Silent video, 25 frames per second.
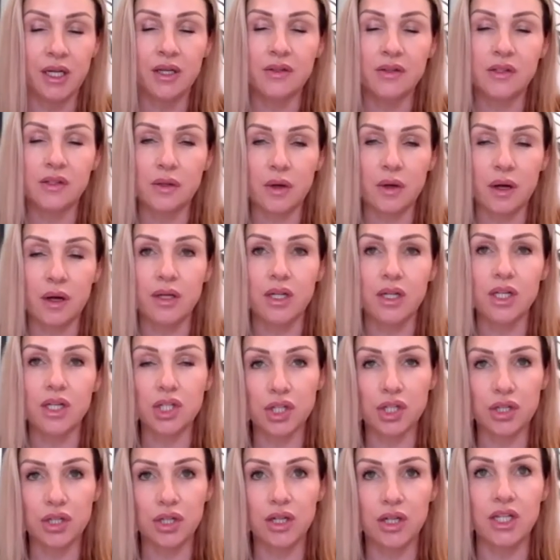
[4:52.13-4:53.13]
So our
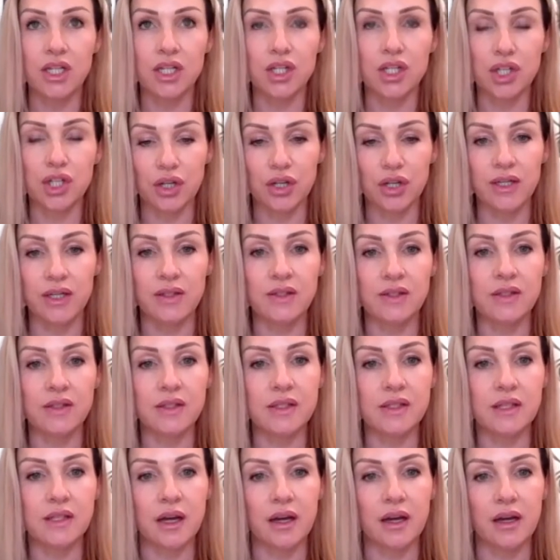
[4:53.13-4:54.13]

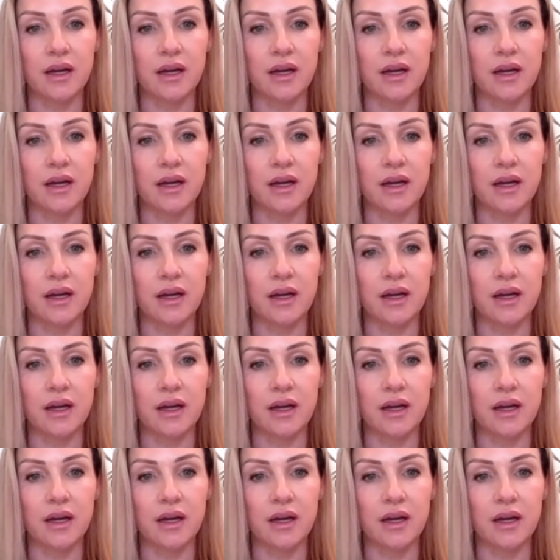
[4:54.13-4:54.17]
insurance,